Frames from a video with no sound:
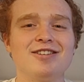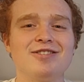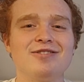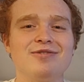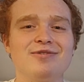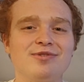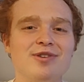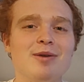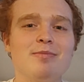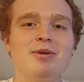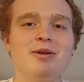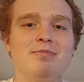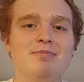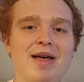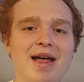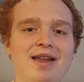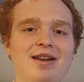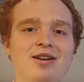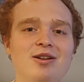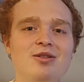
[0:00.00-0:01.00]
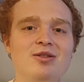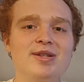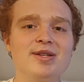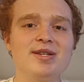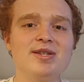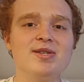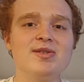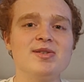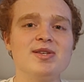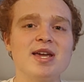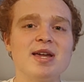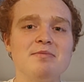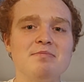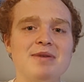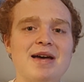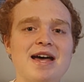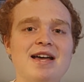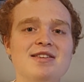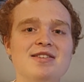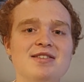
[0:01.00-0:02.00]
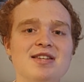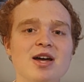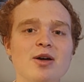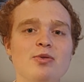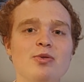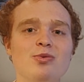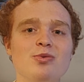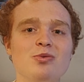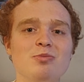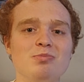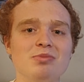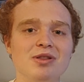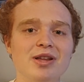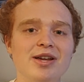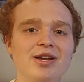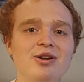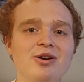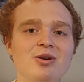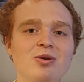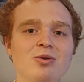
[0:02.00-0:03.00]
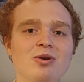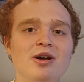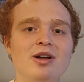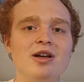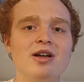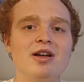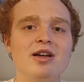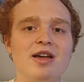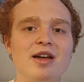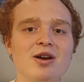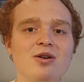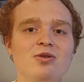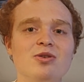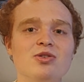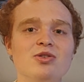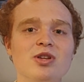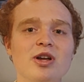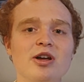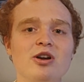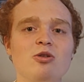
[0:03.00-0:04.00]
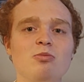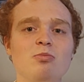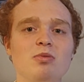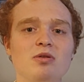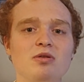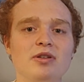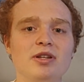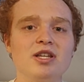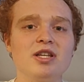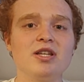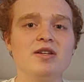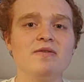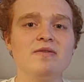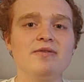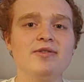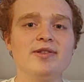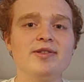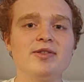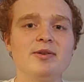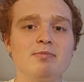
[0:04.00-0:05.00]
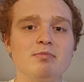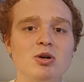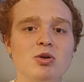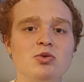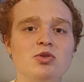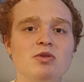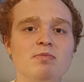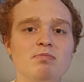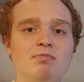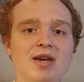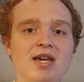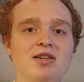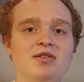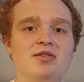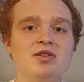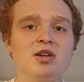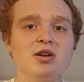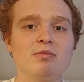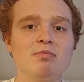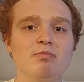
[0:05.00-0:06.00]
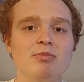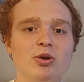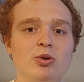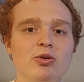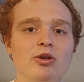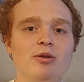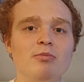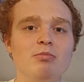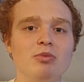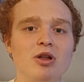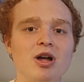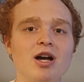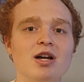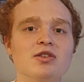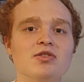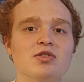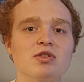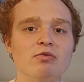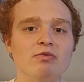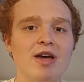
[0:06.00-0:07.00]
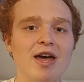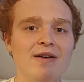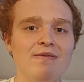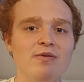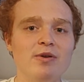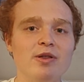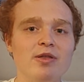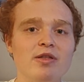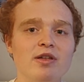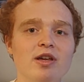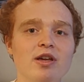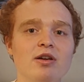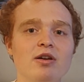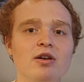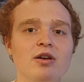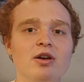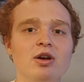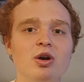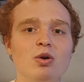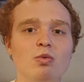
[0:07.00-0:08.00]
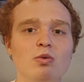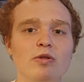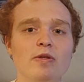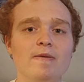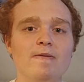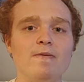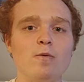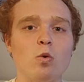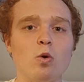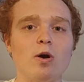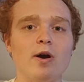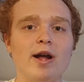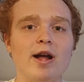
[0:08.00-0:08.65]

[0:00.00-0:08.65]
From Empedocles and passed down through Plato, Aristotle believed that the most basic building blocks of everything were the 4